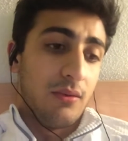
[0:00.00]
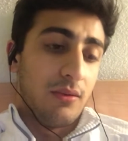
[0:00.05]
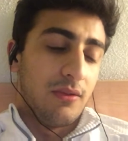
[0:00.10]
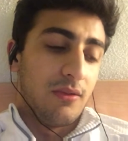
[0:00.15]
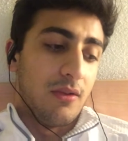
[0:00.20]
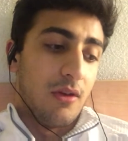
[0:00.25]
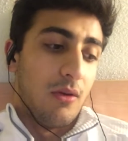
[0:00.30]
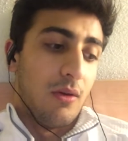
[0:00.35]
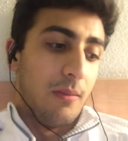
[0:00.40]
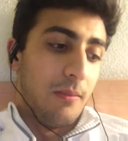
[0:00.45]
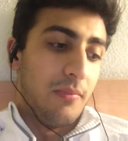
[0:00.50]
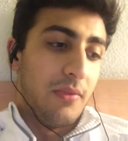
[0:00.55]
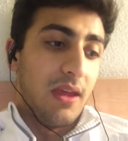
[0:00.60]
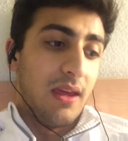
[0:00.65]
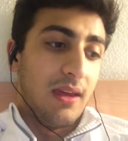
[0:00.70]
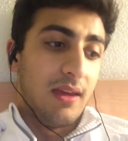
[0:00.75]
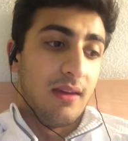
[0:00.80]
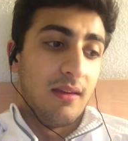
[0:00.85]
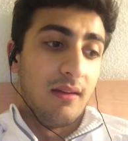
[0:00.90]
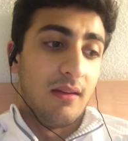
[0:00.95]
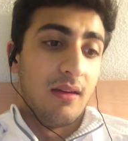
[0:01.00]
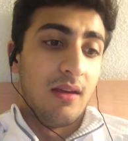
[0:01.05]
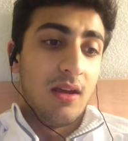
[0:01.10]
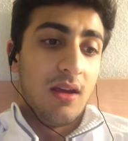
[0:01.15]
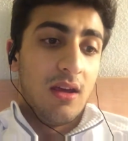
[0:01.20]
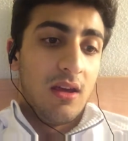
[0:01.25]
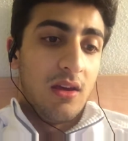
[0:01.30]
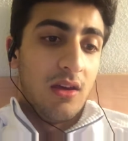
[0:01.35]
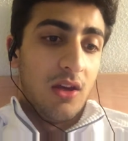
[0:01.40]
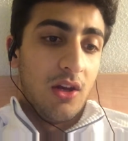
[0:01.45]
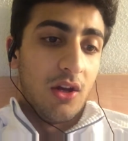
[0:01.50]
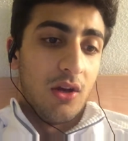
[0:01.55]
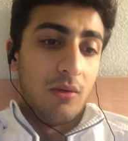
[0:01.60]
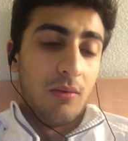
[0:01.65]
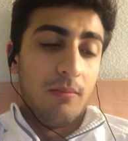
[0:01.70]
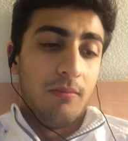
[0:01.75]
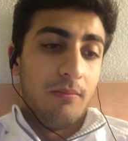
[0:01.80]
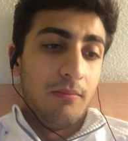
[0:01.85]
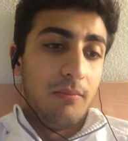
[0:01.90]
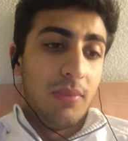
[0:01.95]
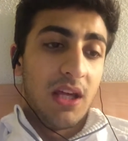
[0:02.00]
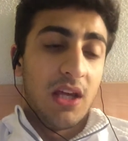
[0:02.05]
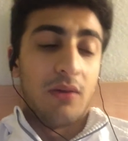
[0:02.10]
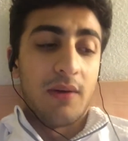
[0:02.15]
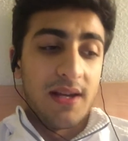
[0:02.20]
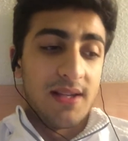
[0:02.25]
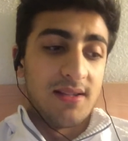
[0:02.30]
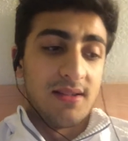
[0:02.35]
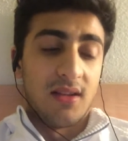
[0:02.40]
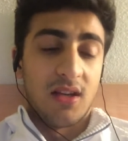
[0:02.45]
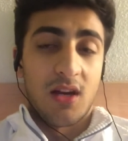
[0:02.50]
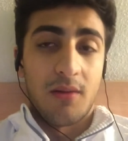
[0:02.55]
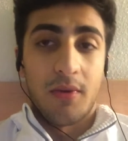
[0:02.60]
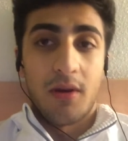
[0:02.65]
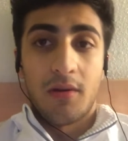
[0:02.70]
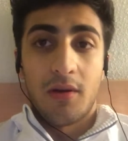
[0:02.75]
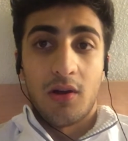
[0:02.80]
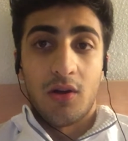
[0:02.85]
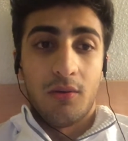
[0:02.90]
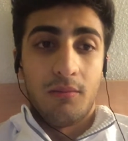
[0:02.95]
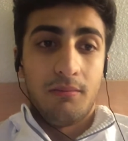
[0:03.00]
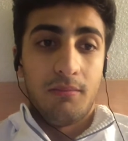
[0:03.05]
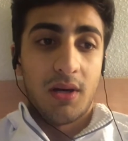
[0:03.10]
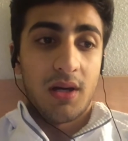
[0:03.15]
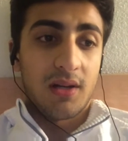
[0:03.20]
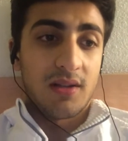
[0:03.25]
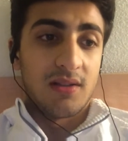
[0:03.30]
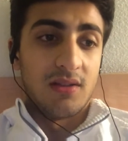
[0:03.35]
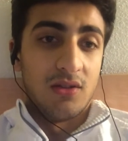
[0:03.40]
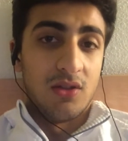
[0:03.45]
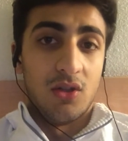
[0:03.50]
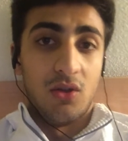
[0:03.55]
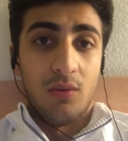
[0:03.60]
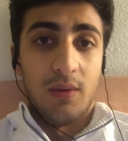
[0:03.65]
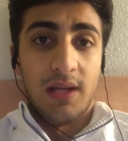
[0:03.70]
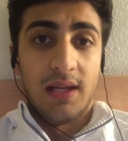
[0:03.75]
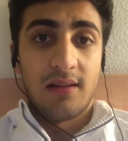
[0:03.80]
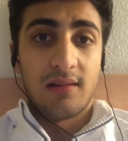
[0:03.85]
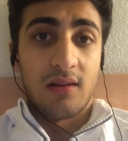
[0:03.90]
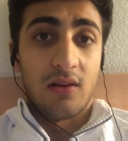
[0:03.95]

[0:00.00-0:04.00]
So I'm thinking, you know, bigger races are coming up. I got BUCS in two weeks.